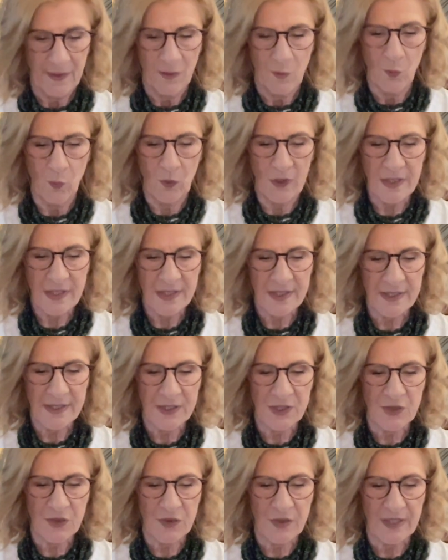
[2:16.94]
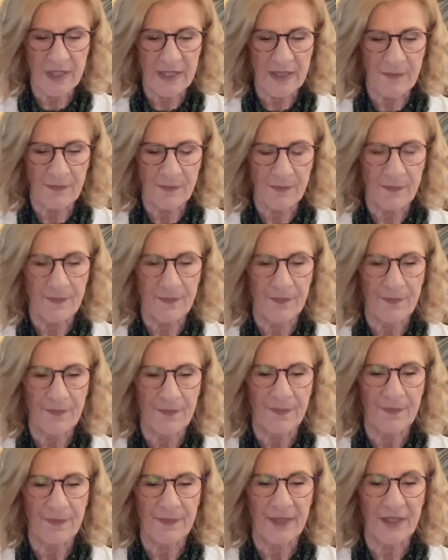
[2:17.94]
Winter's dream,
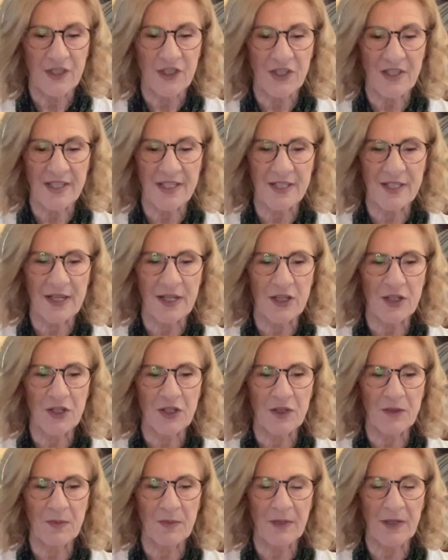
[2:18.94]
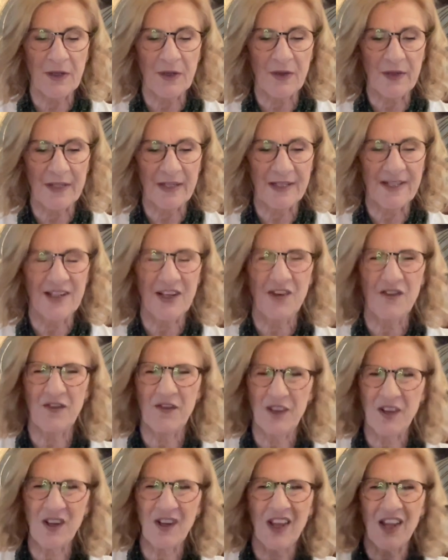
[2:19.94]
a gestation period. And I
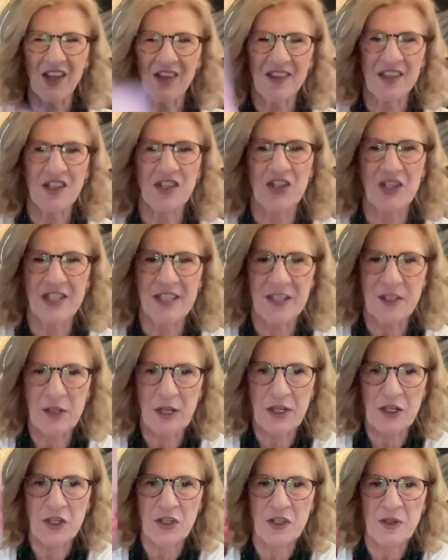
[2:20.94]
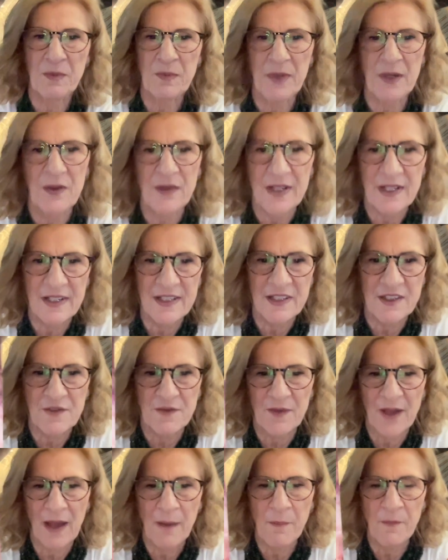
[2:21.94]
feel like the gestation period is
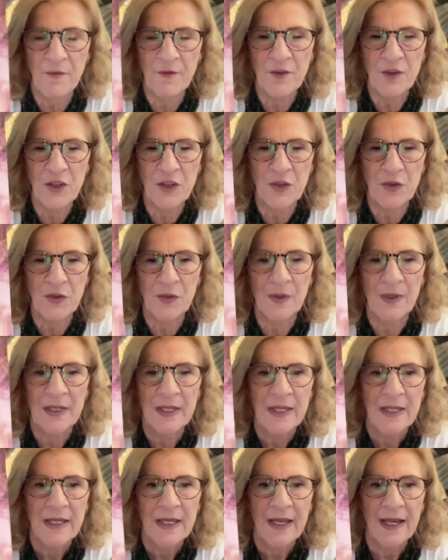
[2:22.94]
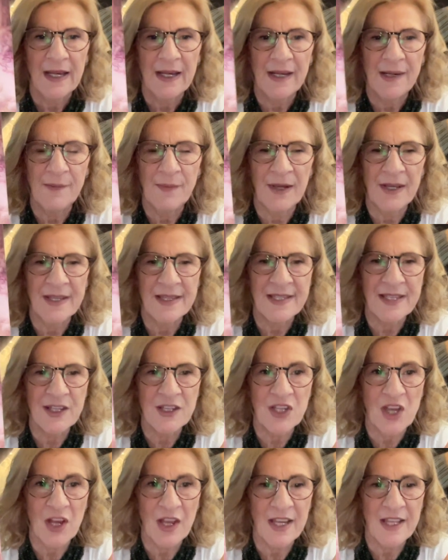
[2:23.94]
up for you. It's
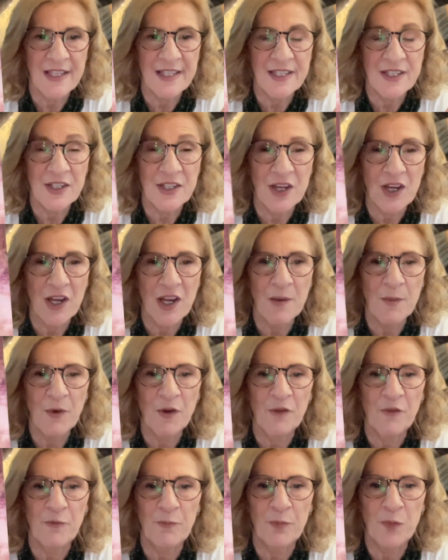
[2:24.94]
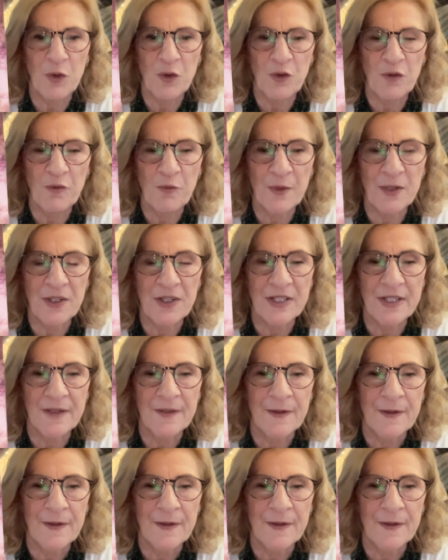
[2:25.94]
a time of movement.